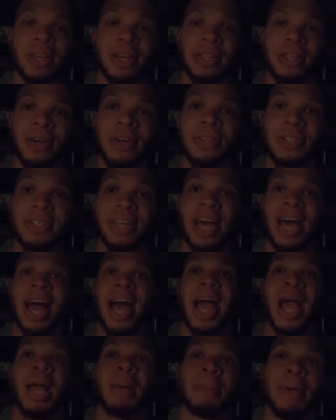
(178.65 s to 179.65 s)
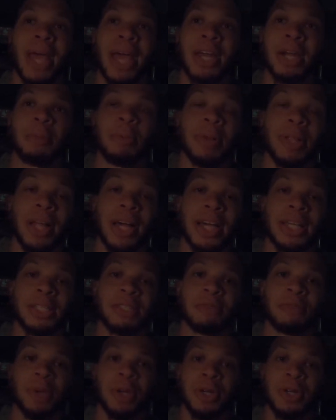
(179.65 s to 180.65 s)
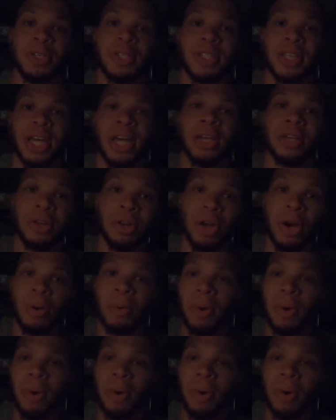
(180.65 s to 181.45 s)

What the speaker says: Like, there is a time and a place for you to say, you know